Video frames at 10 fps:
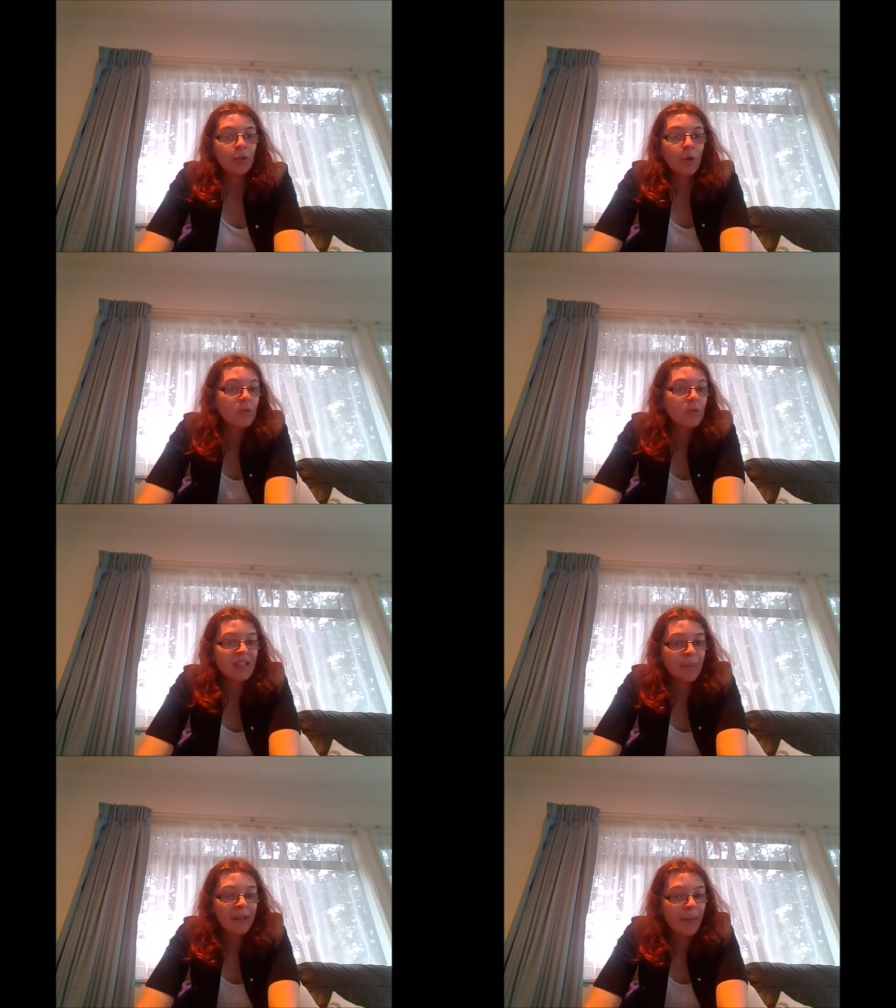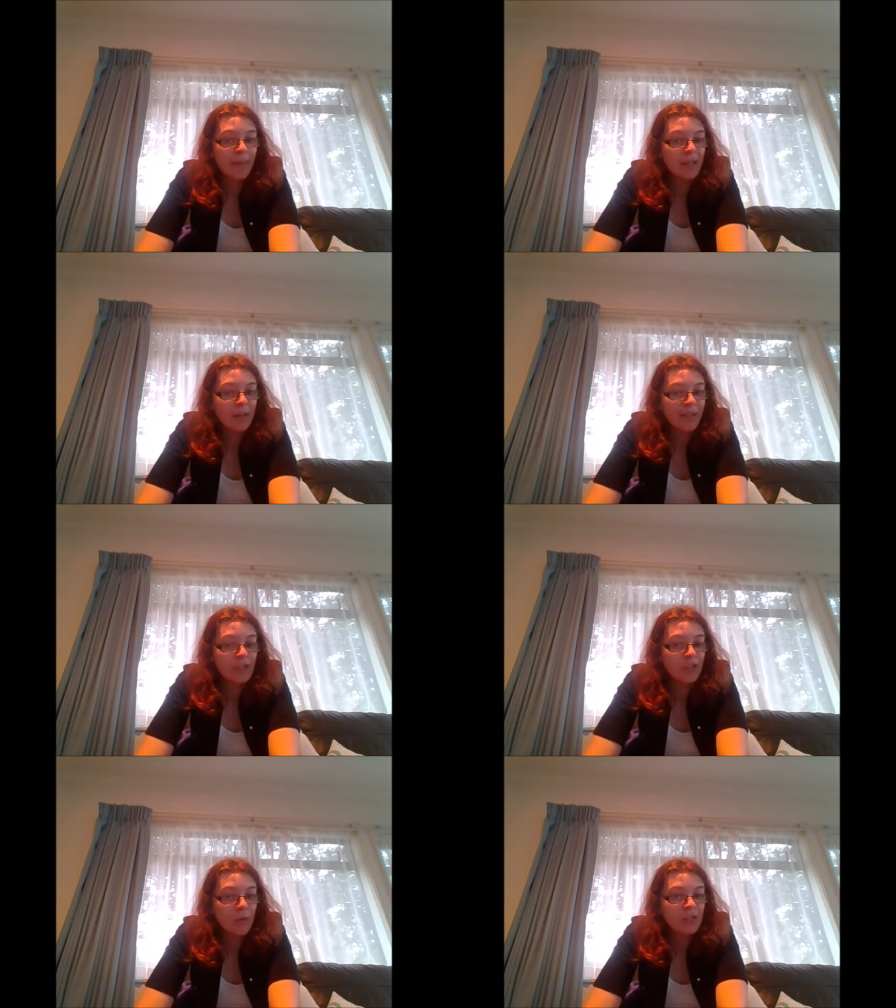Call someone up that you
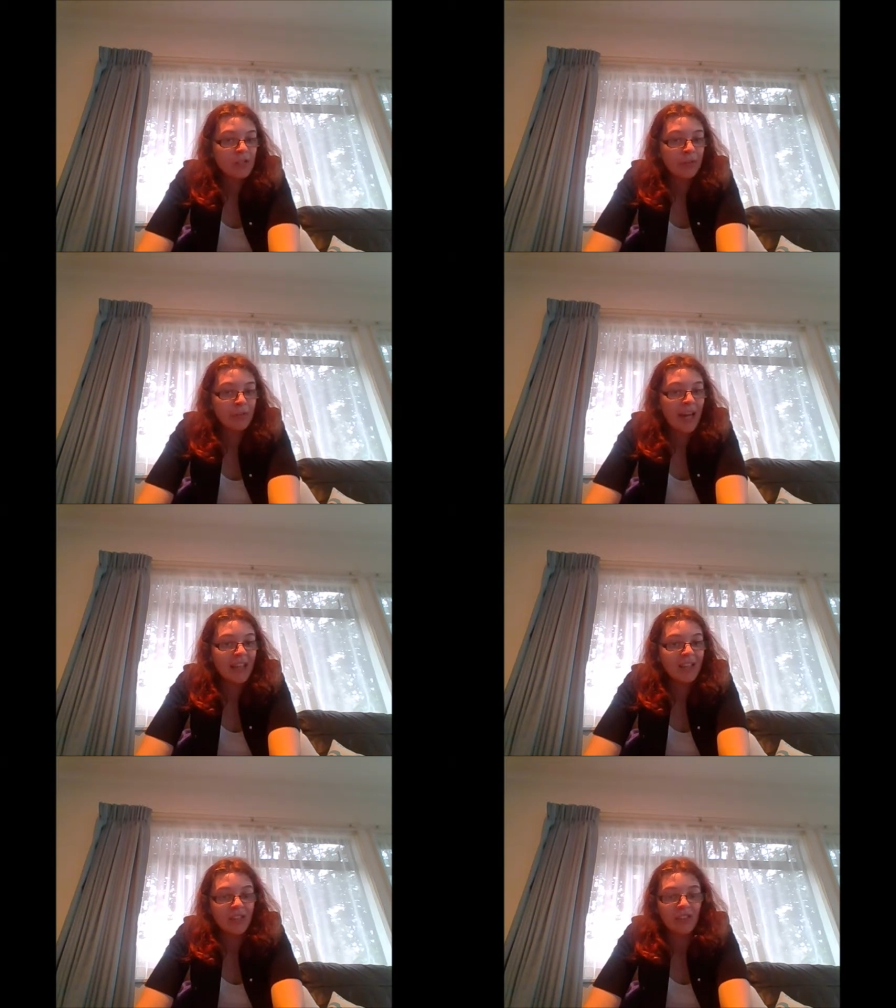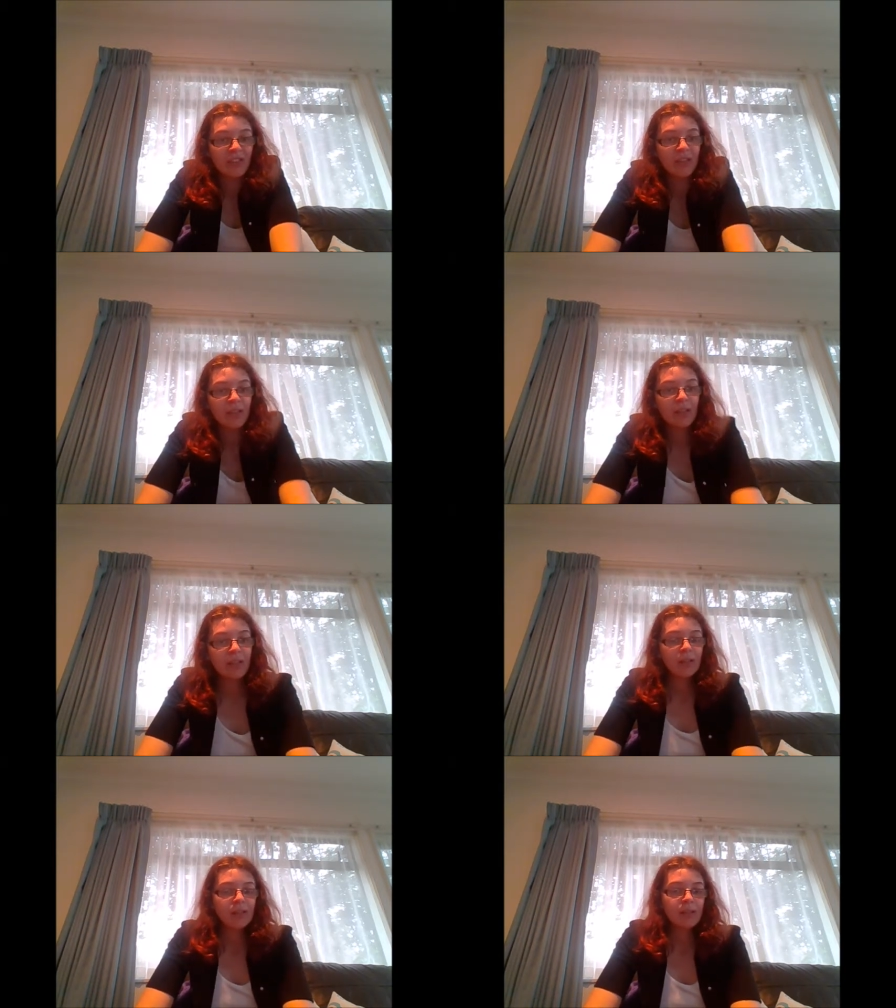haven't talked to for ages.
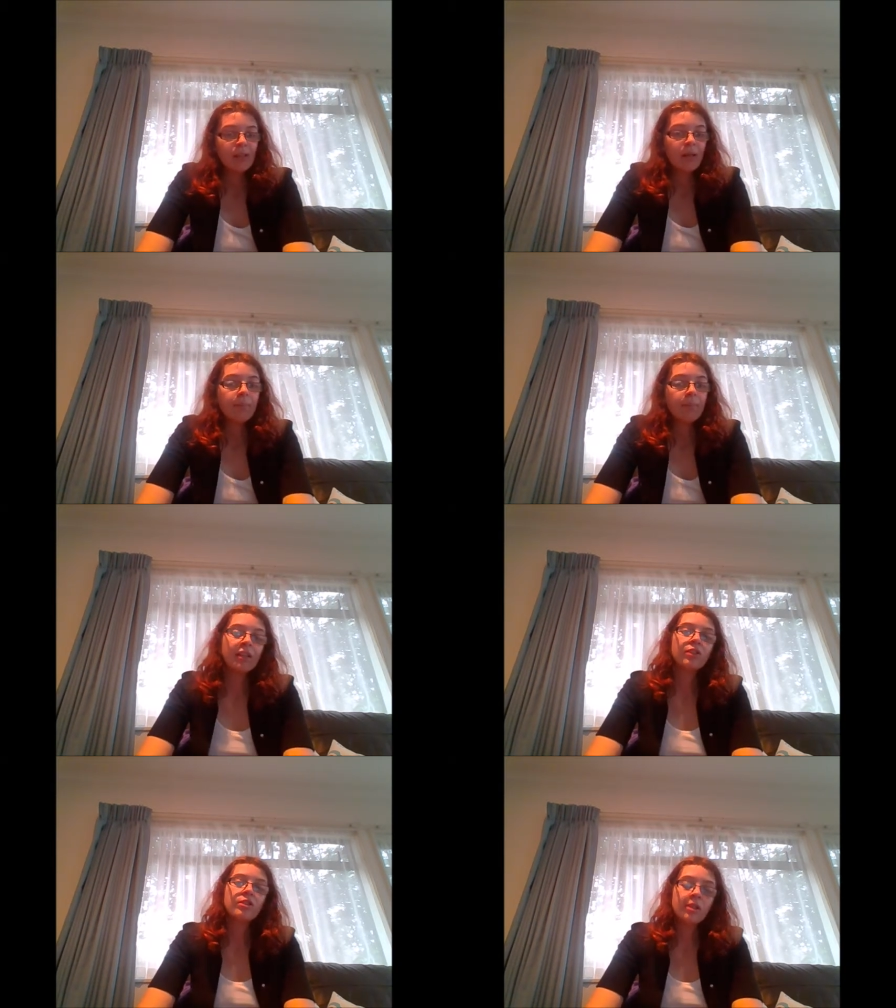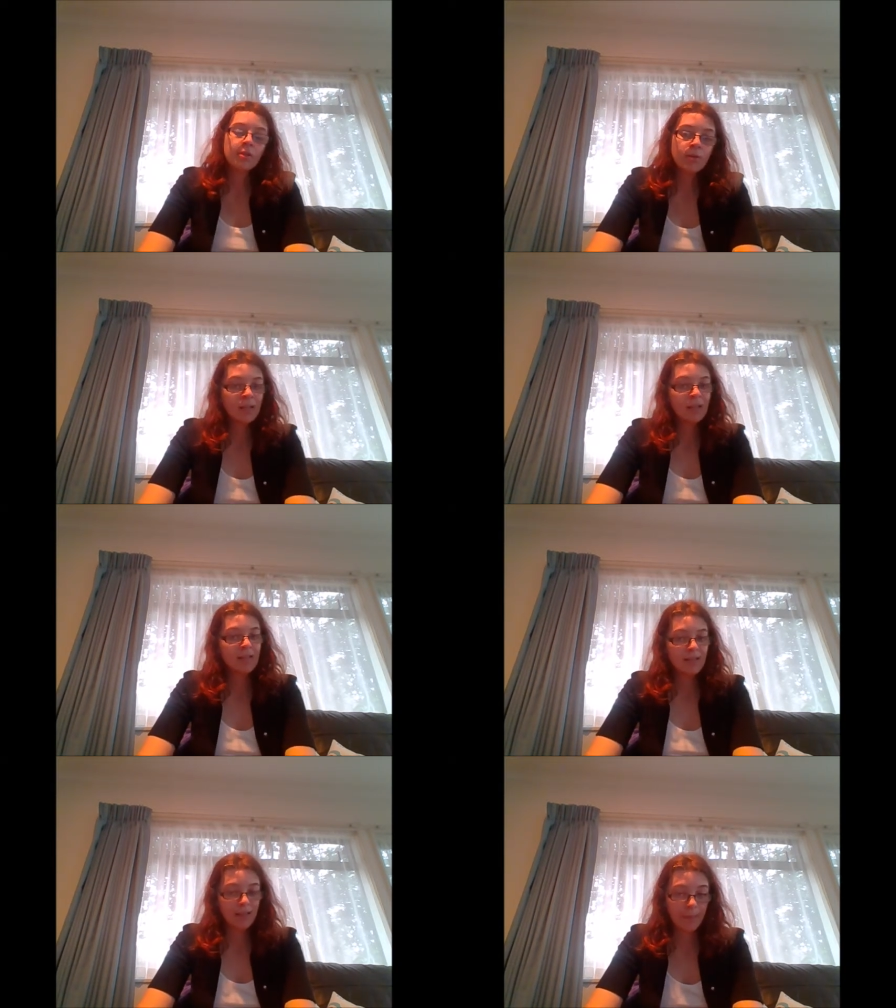But do
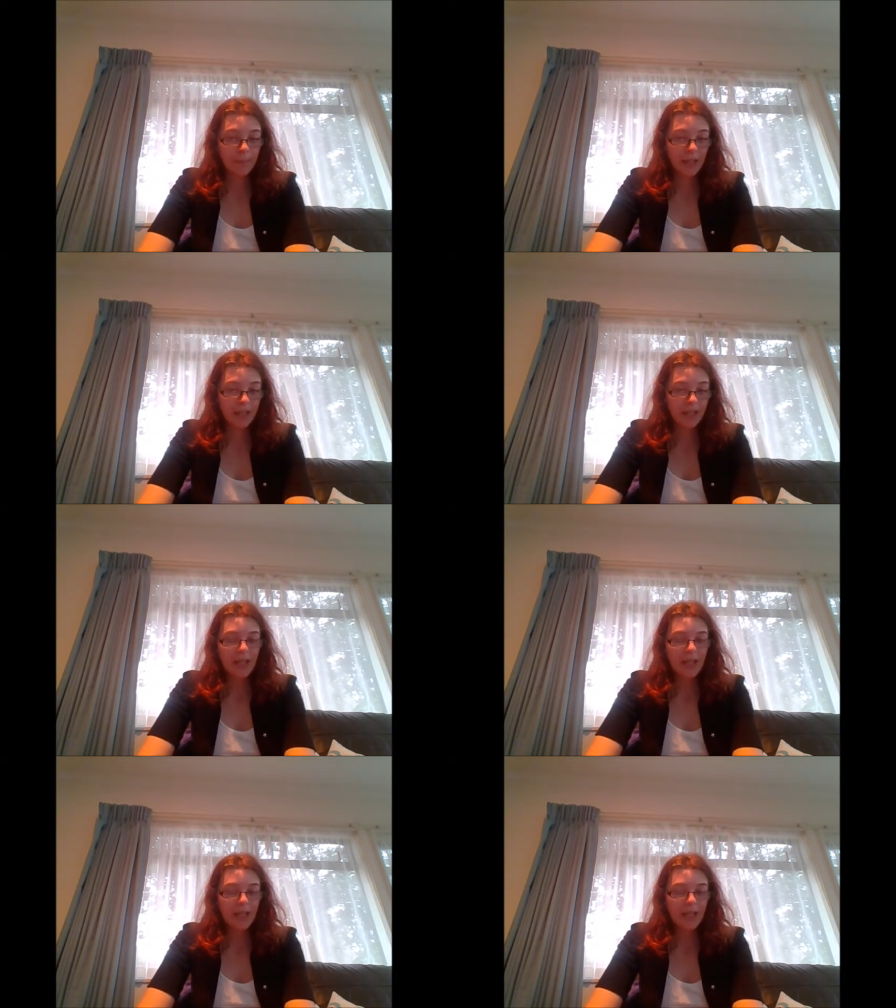something.